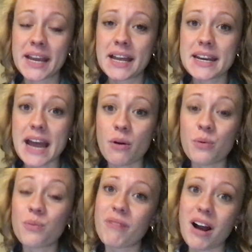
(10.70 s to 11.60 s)
Now,
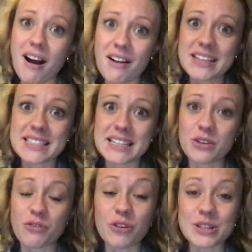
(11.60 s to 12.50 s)
obviously, the
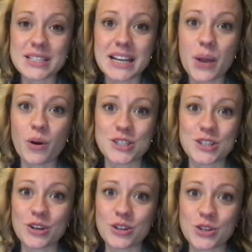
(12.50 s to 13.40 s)
first thing I want you
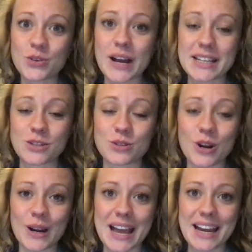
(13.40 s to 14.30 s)
to do as you
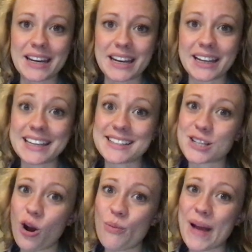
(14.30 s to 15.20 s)
start editing is
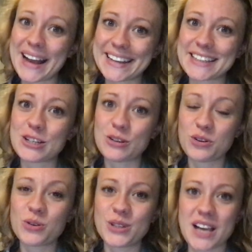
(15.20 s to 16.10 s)
go back into your
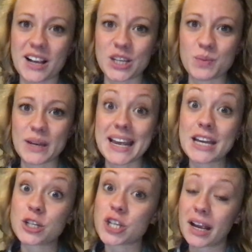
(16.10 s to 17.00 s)
Google document
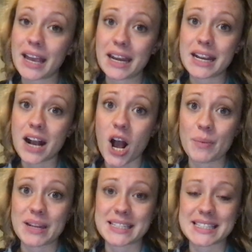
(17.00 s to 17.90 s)
and check any
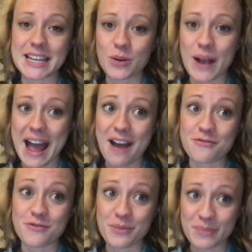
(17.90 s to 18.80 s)
comments that you have
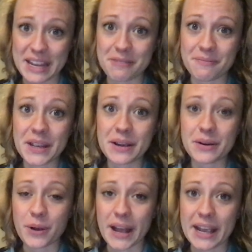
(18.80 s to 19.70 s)
from me,
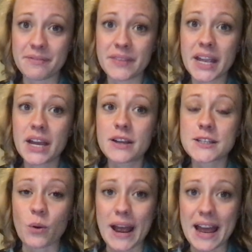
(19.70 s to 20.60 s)
okay?
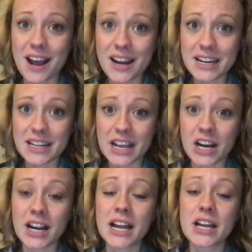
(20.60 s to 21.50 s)
So head on in
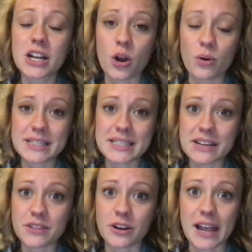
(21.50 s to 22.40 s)
there, go and see if
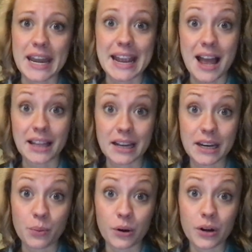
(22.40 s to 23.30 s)
there are any
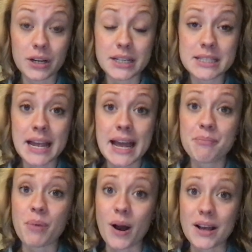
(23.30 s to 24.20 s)
highlighted words,
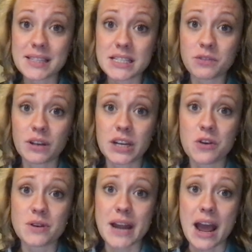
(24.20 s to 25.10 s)
pause this
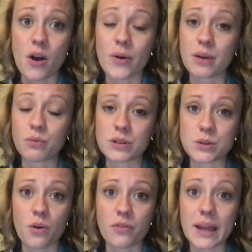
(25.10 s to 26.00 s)
video now, and
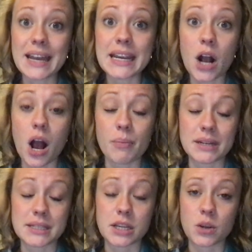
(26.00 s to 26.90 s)
resolve any
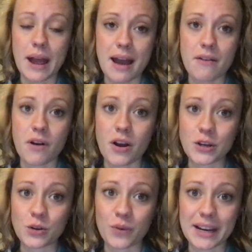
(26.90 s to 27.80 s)
comments that you have on
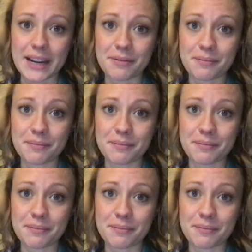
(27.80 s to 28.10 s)
your writing.